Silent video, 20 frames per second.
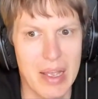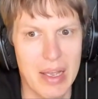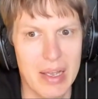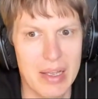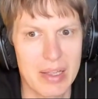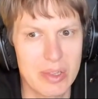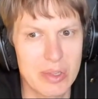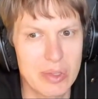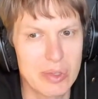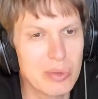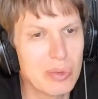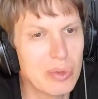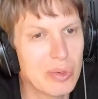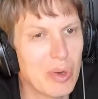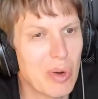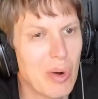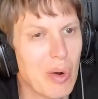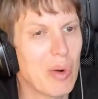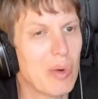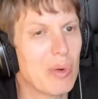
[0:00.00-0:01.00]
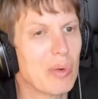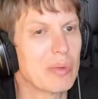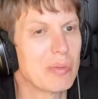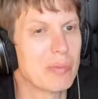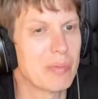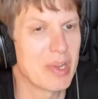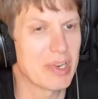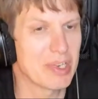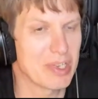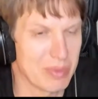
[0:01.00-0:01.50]
and do your
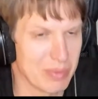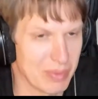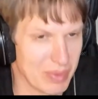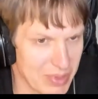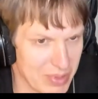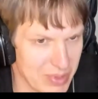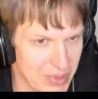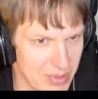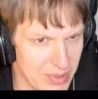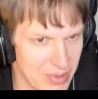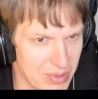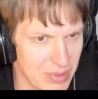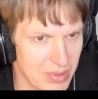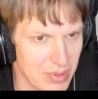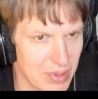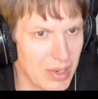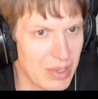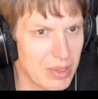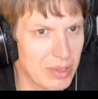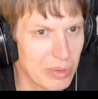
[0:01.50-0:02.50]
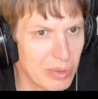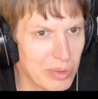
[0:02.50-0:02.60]
own measurements, right?